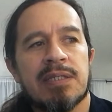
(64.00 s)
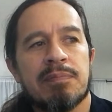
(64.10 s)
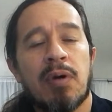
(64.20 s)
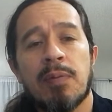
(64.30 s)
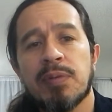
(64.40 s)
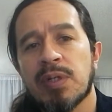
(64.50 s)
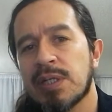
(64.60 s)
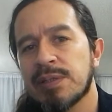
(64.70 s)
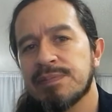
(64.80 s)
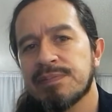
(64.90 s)

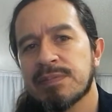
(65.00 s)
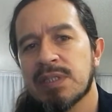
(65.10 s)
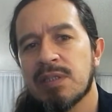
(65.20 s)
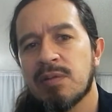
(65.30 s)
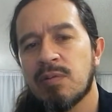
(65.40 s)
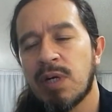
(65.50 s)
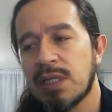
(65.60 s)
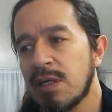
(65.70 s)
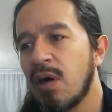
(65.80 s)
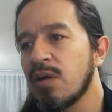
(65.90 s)
popular?
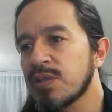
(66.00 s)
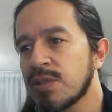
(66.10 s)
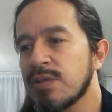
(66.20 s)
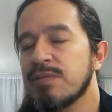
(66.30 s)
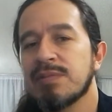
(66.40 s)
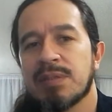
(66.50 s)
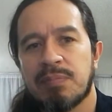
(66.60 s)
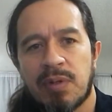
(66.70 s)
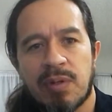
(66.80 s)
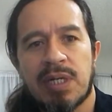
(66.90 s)
Well, also the
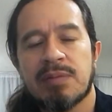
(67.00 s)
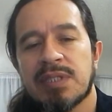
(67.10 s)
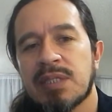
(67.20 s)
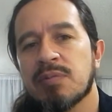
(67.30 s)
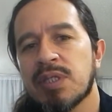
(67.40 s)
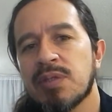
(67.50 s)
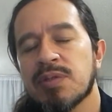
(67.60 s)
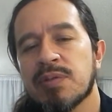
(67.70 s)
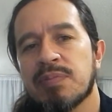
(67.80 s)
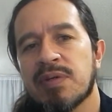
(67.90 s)
programs that we use
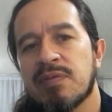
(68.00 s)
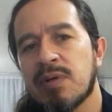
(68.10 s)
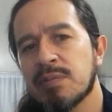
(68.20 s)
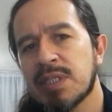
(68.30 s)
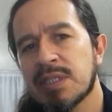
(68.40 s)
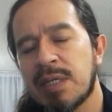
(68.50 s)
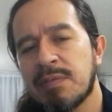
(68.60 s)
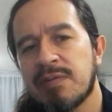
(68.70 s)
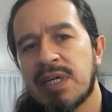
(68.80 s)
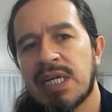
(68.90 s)
to perform this type
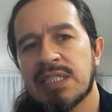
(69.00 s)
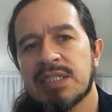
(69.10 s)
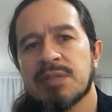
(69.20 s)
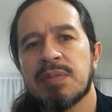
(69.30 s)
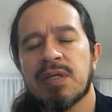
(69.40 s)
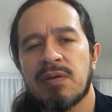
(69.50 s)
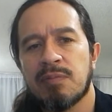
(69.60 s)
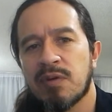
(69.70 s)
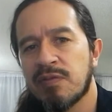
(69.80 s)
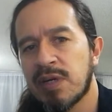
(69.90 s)
of analysis become
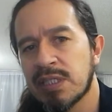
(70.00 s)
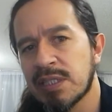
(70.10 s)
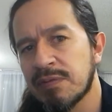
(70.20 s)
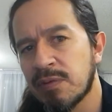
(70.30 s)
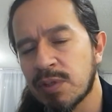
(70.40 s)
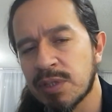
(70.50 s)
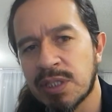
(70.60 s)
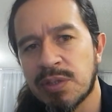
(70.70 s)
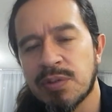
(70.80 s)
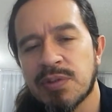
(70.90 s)
more friendly for the
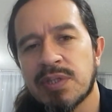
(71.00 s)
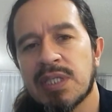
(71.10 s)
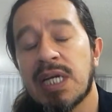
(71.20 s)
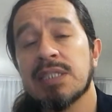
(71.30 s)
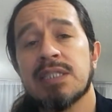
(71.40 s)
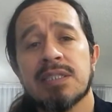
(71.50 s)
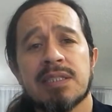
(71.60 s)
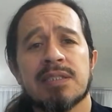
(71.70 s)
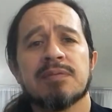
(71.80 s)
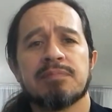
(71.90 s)
user, and this
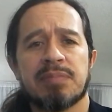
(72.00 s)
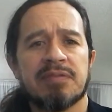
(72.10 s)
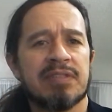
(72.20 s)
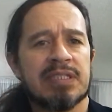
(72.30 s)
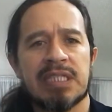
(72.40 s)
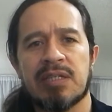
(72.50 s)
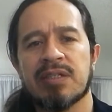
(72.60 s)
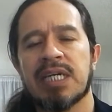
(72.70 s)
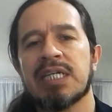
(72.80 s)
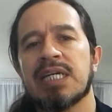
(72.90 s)
is perfectly
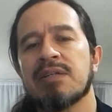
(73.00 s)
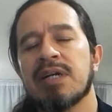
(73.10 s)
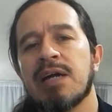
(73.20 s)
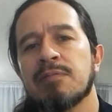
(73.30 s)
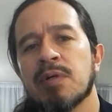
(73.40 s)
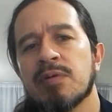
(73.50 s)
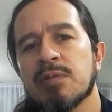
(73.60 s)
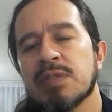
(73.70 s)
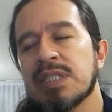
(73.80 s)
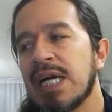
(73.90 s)
okay. I don't have problem
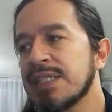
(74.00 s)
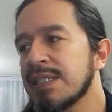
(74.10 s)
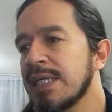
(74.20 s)
with that.